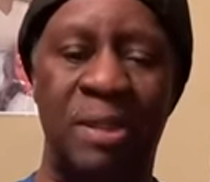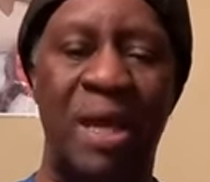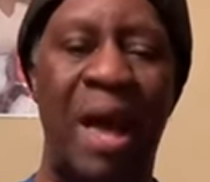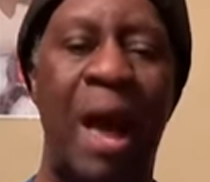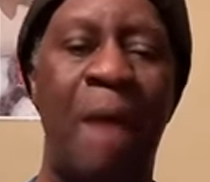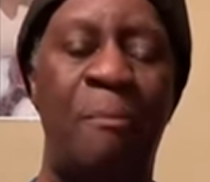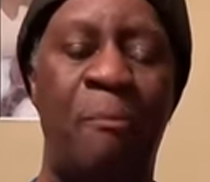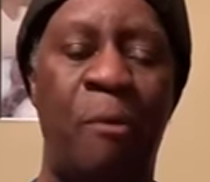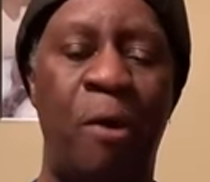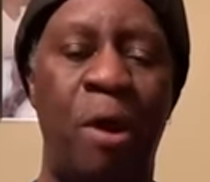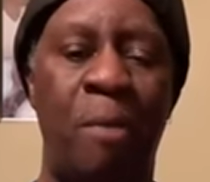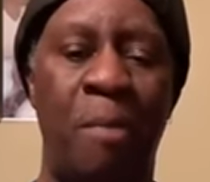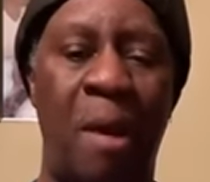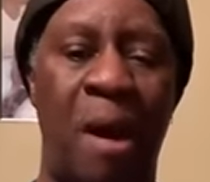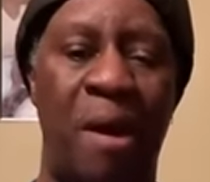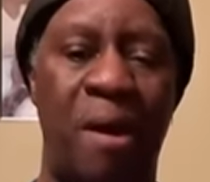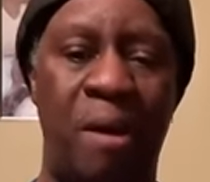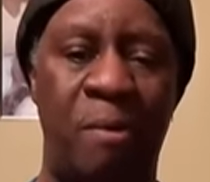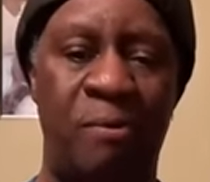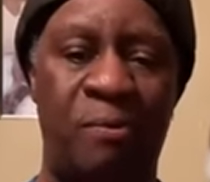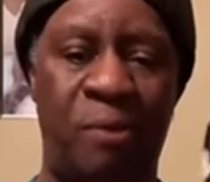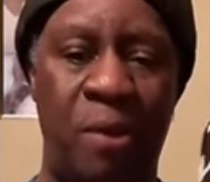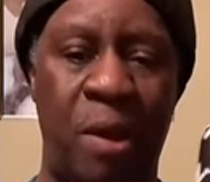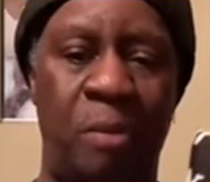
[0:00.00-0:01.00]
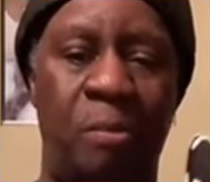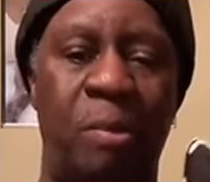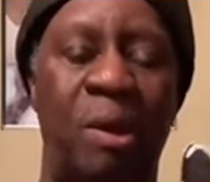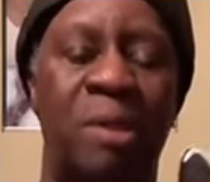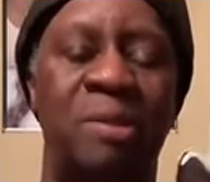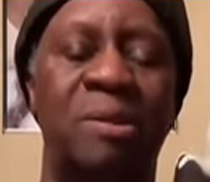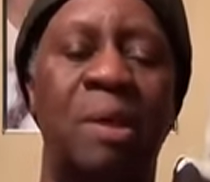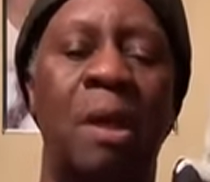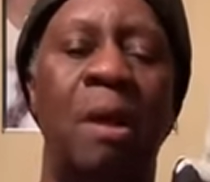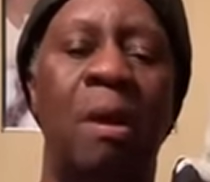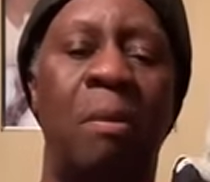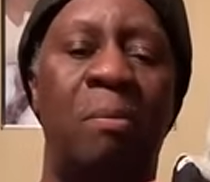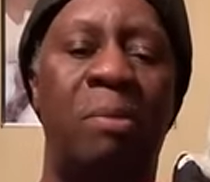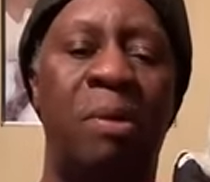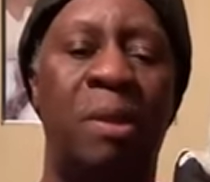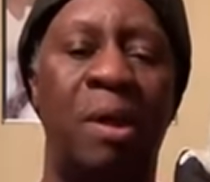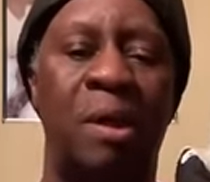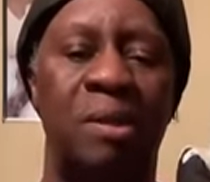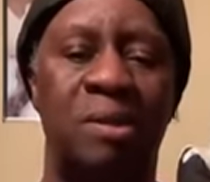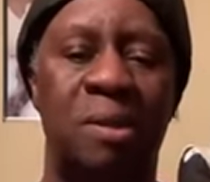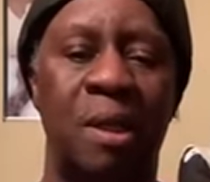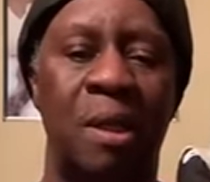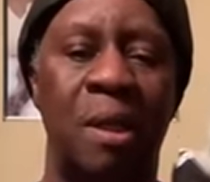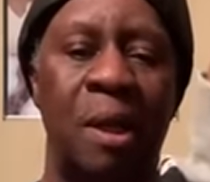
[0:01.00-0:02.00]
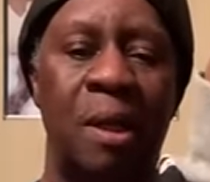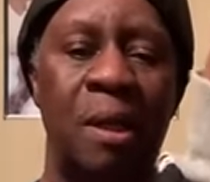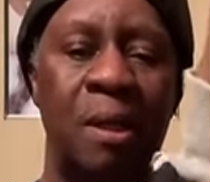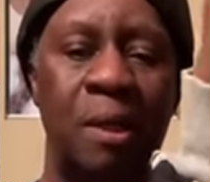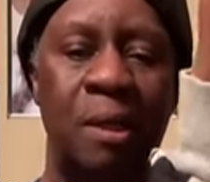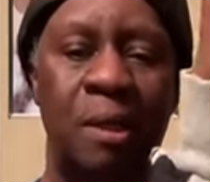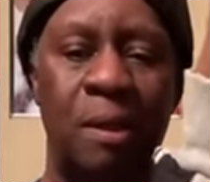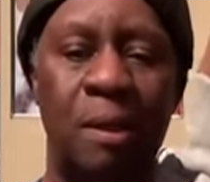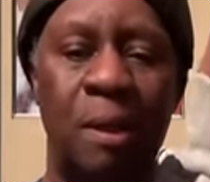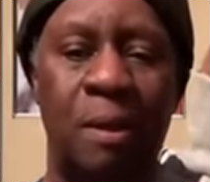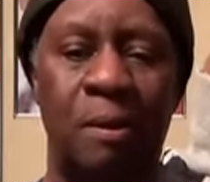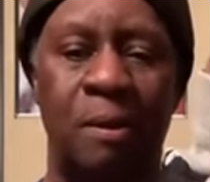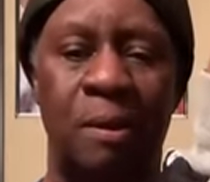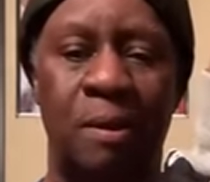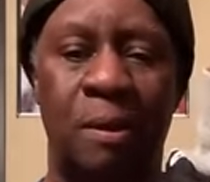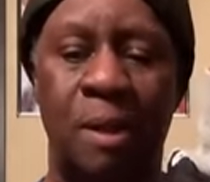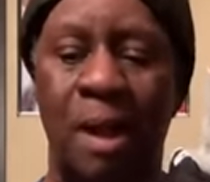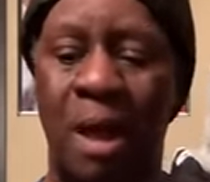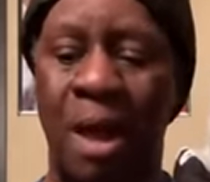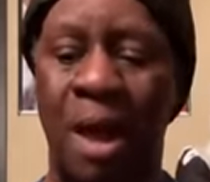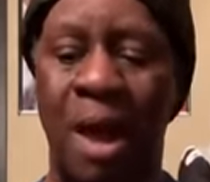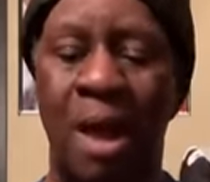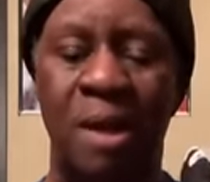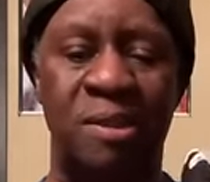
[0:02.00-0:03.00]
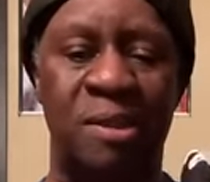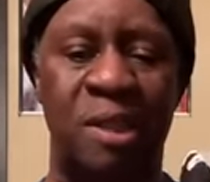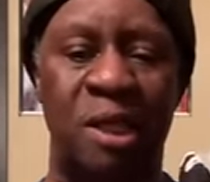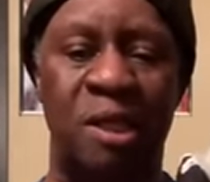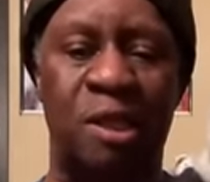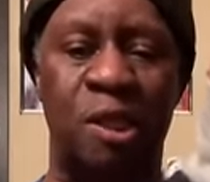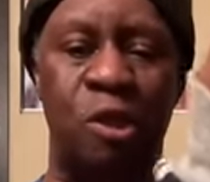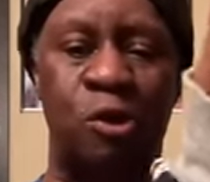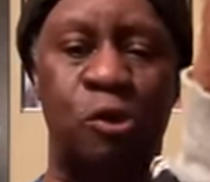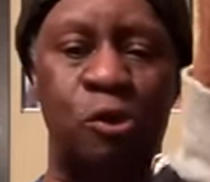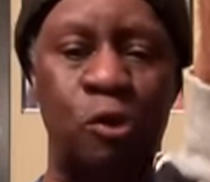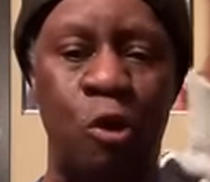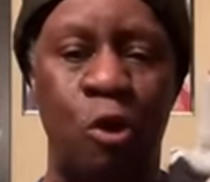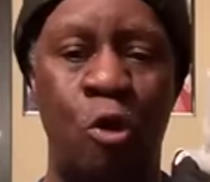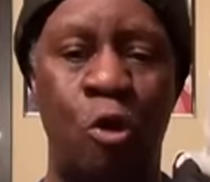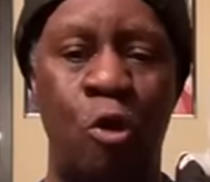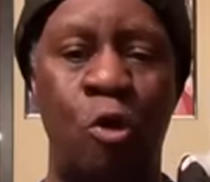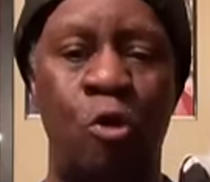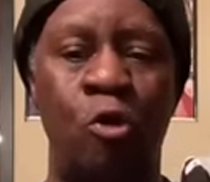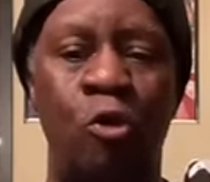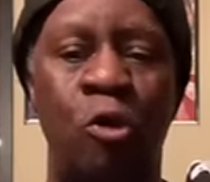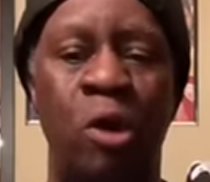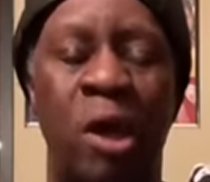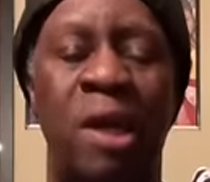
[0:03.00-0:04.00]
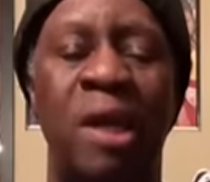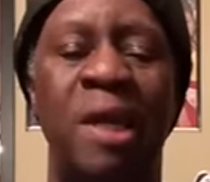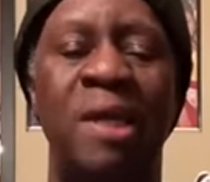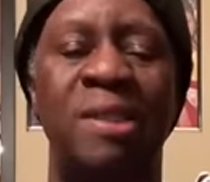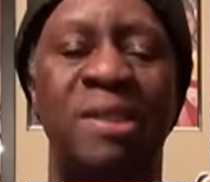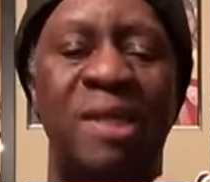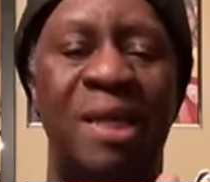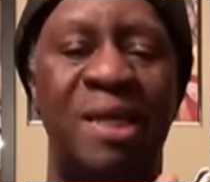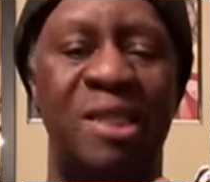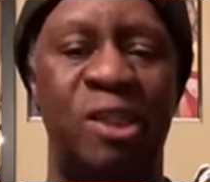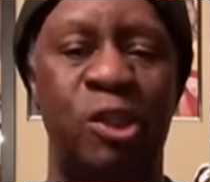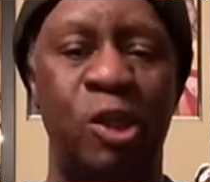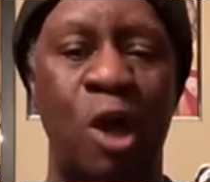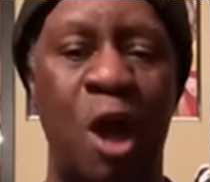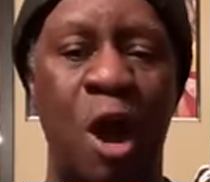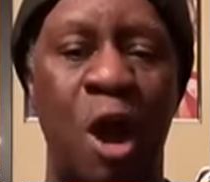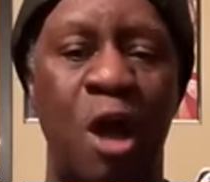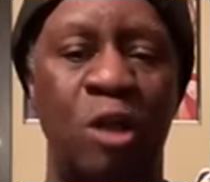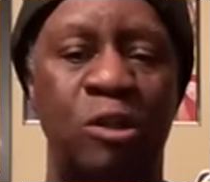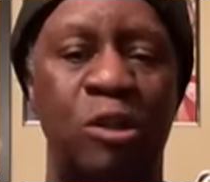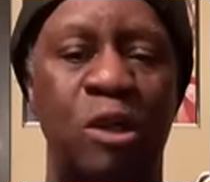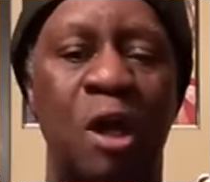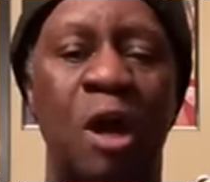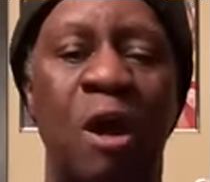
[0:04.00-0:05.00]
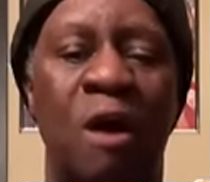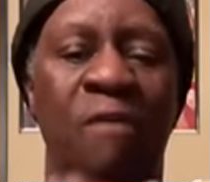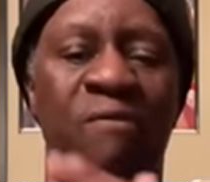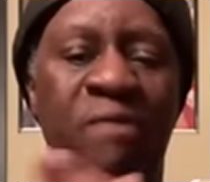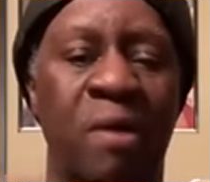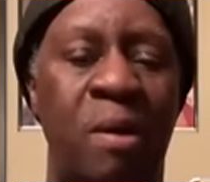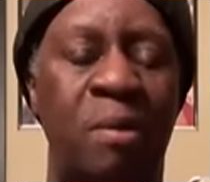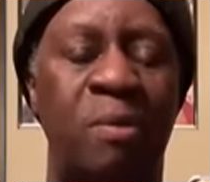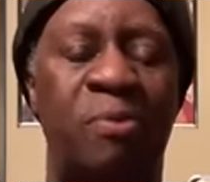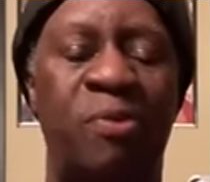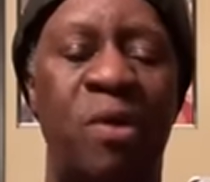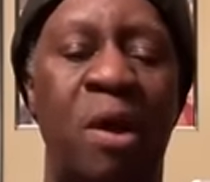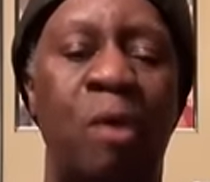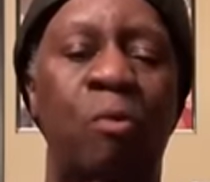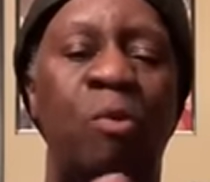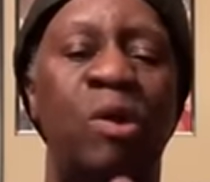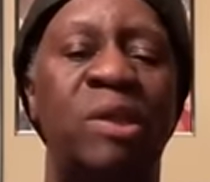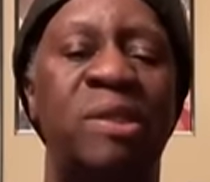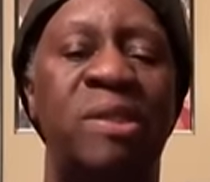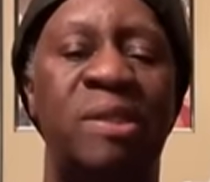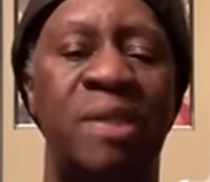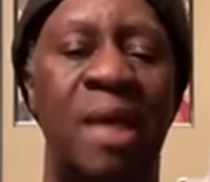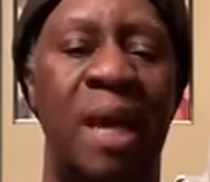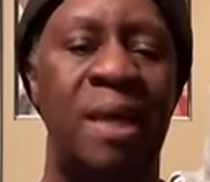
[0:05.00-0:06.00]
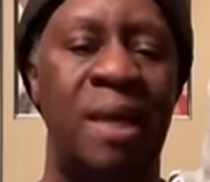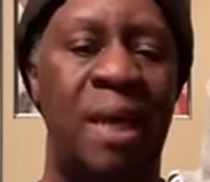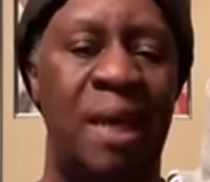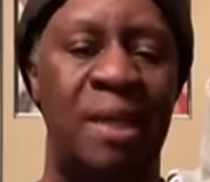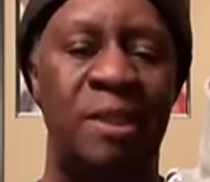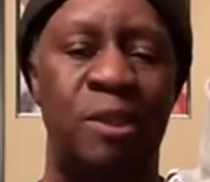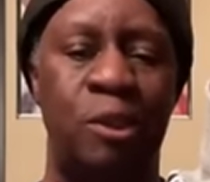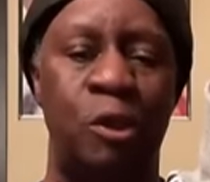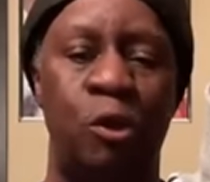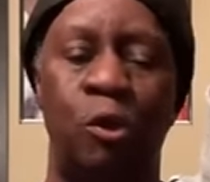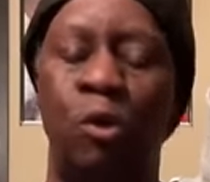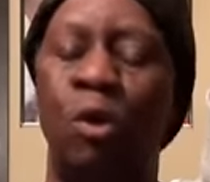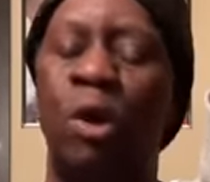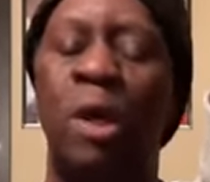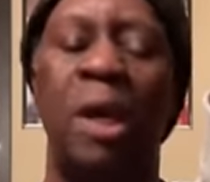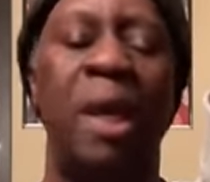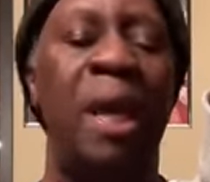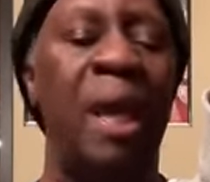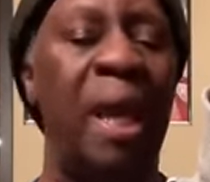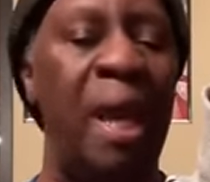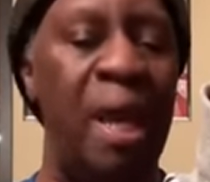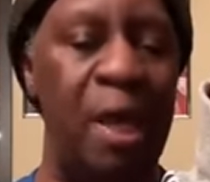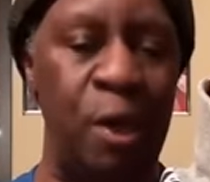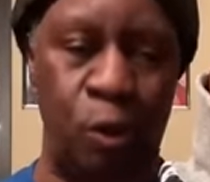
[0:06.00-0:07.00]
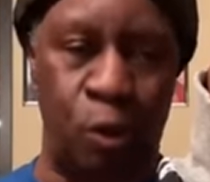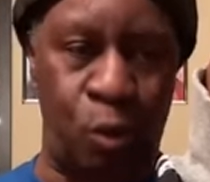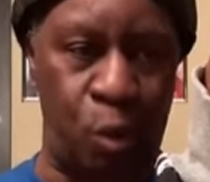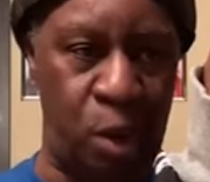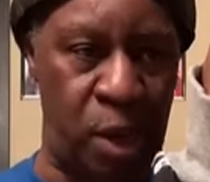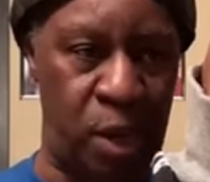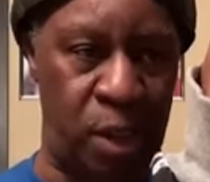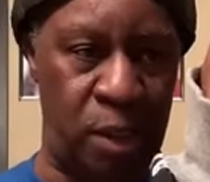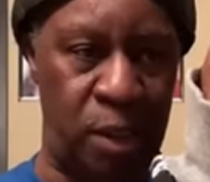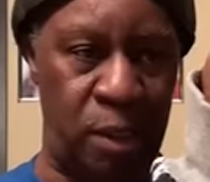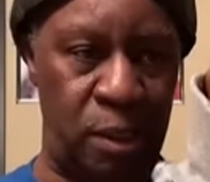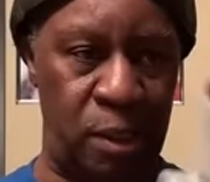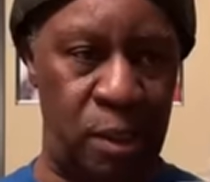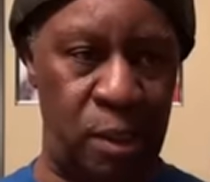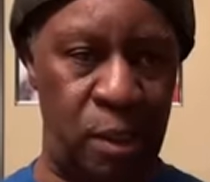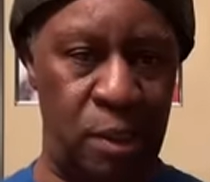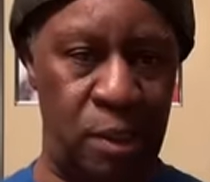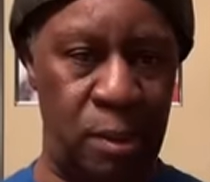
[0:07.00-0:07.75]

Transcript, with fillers: See, I pray about everything because because God is in control and He's in charge of everything we say and do anyway.